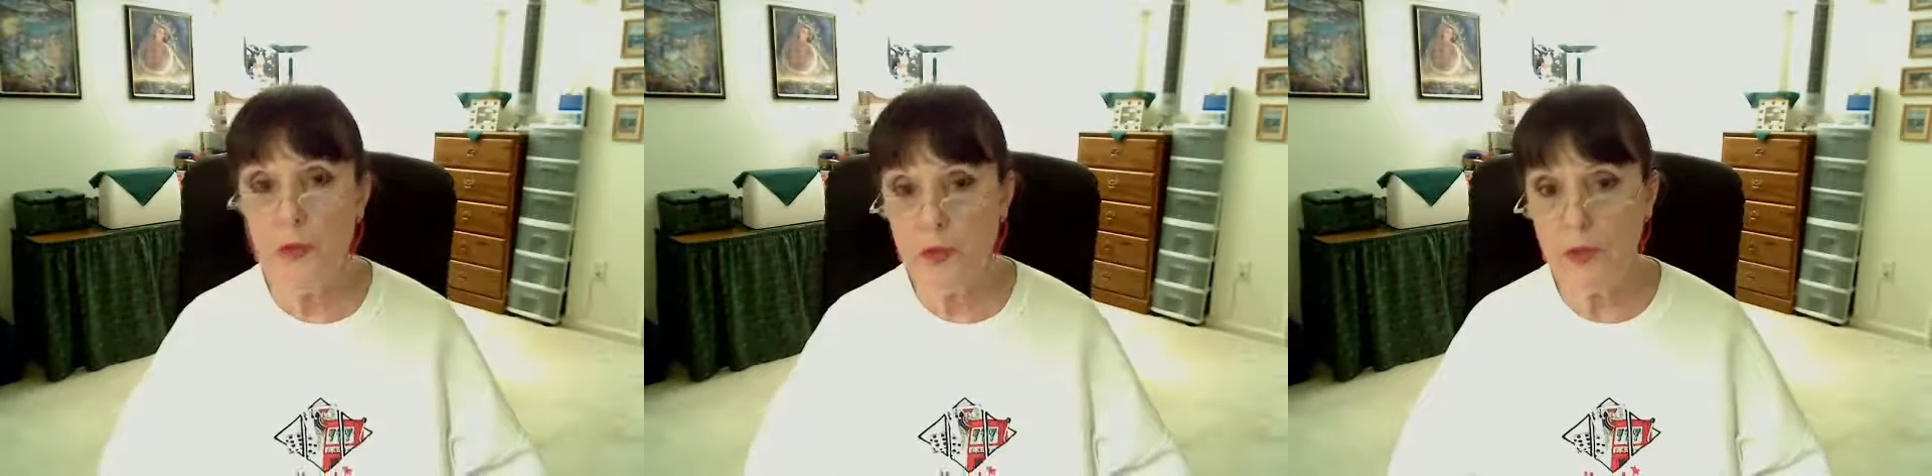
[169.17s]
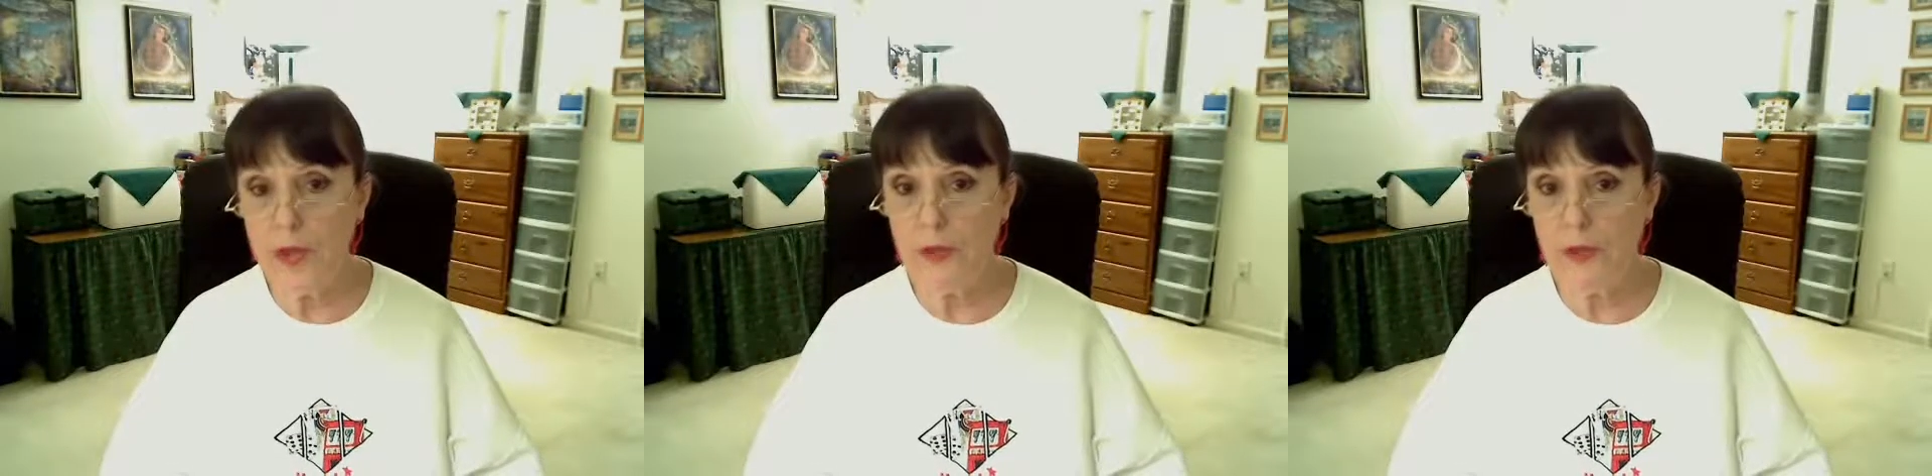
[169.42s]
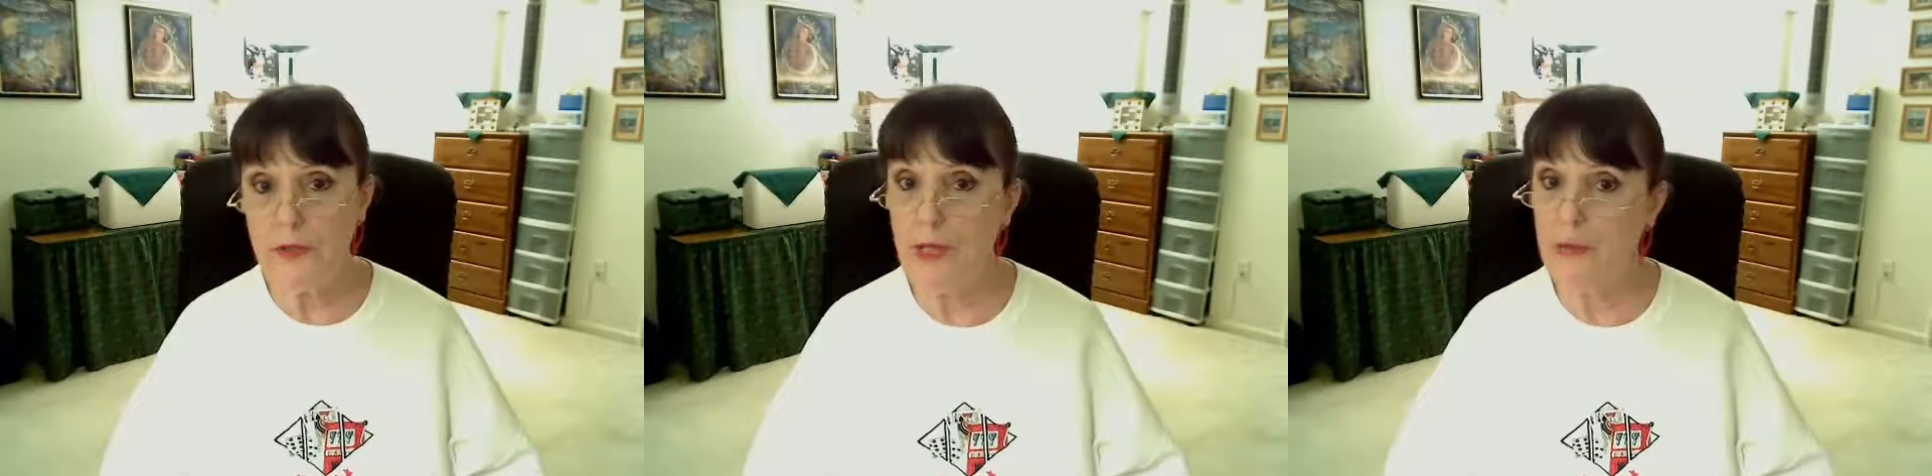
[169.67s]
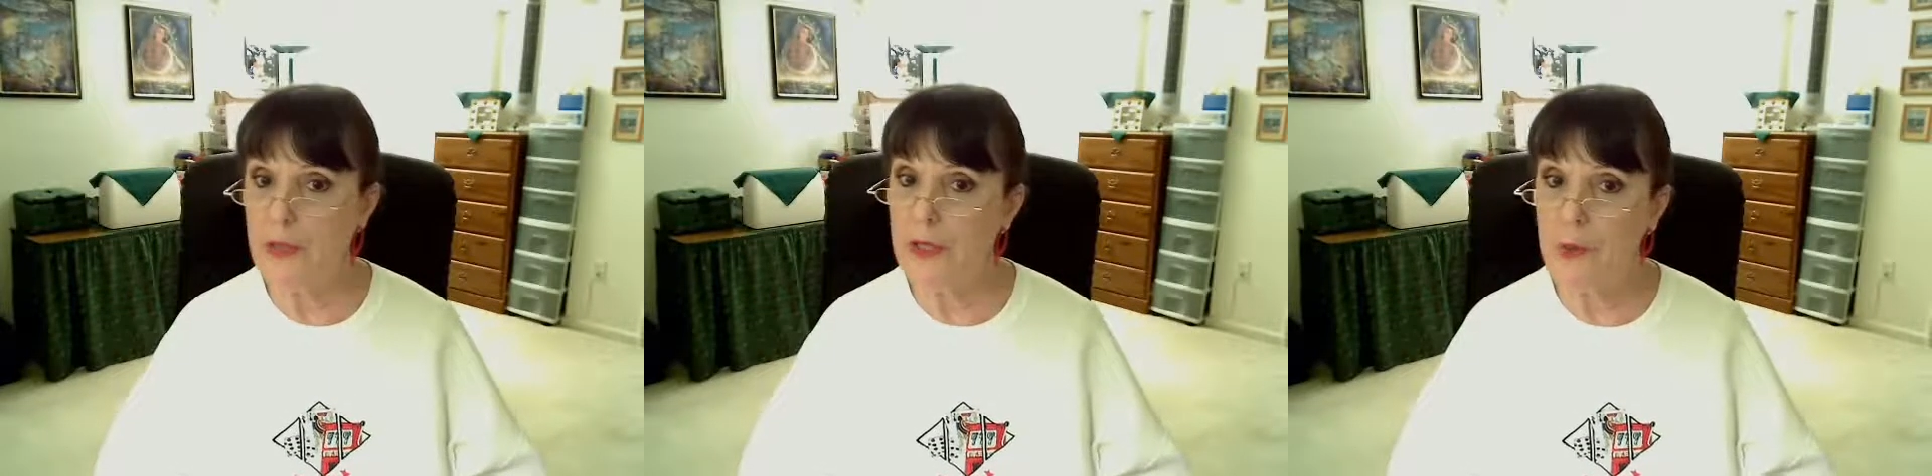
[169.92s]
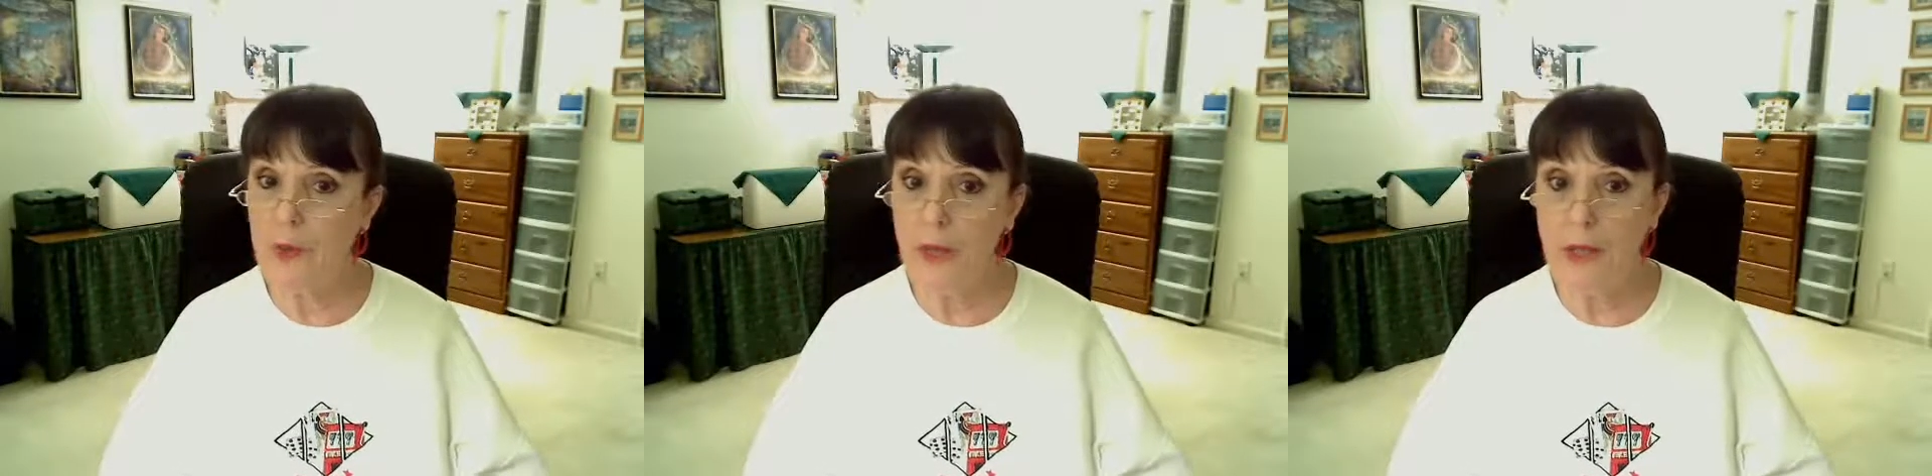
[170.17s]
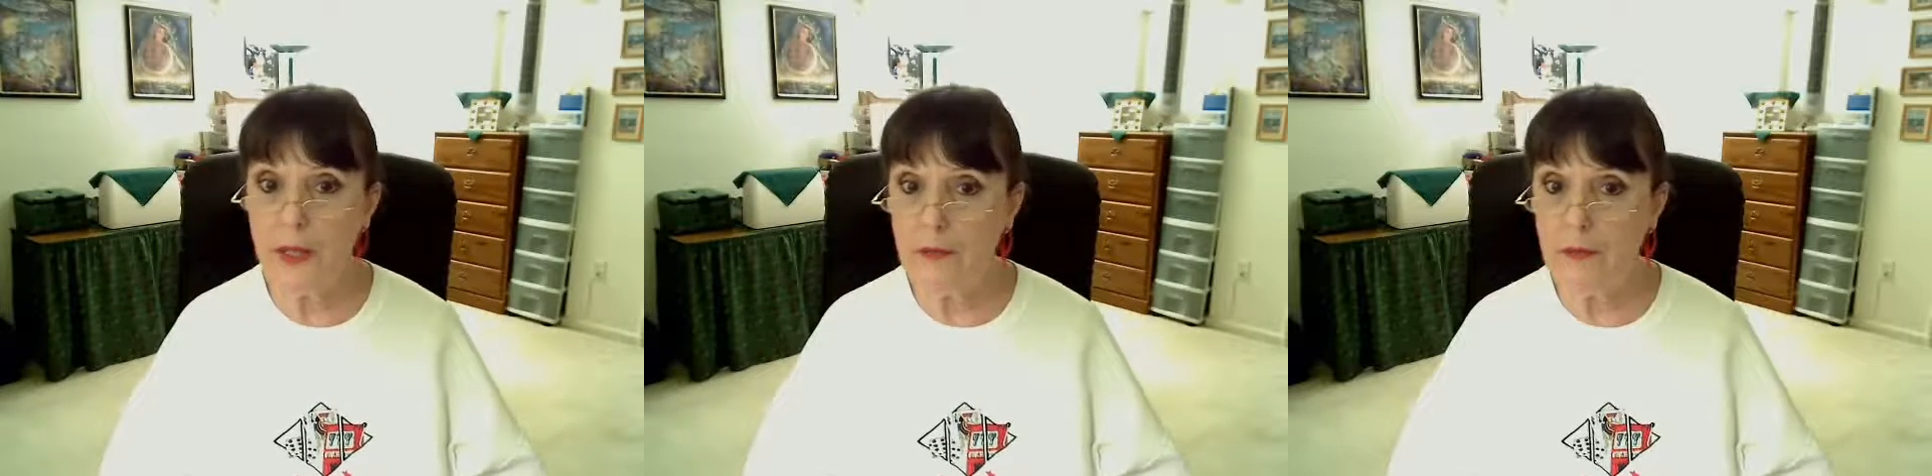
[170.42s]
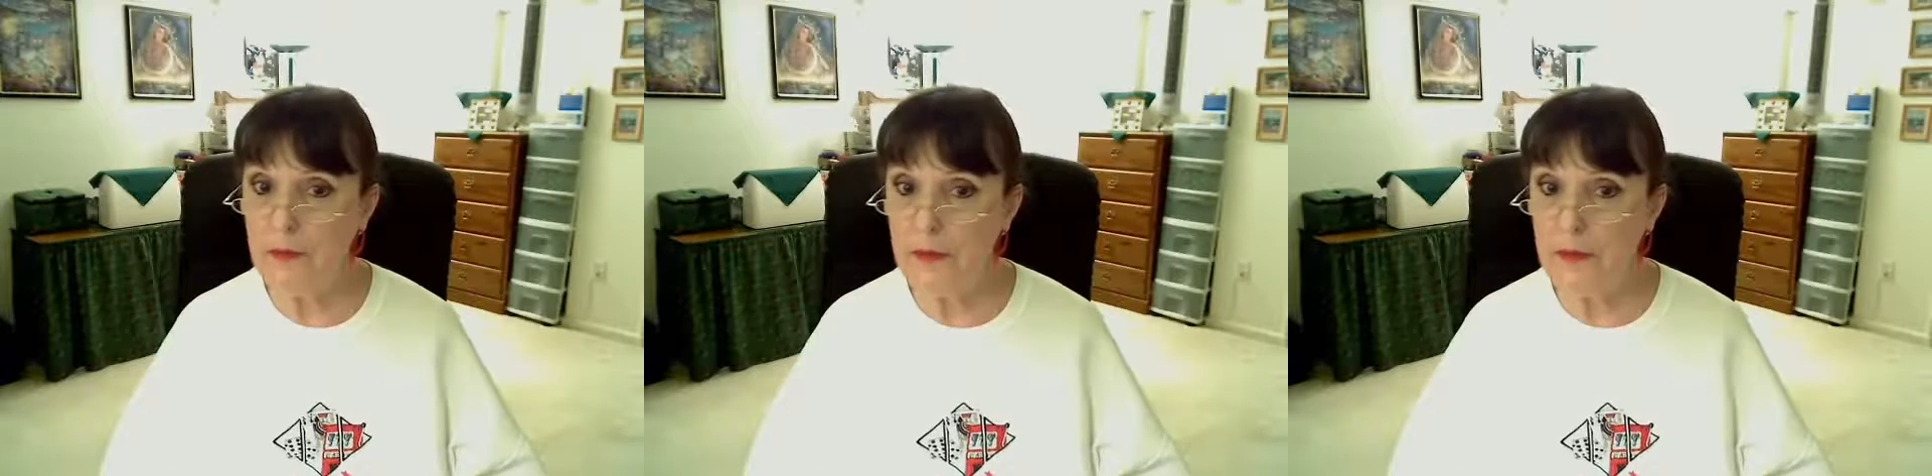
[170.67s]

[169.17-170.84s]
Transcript: your lifetime, because we only have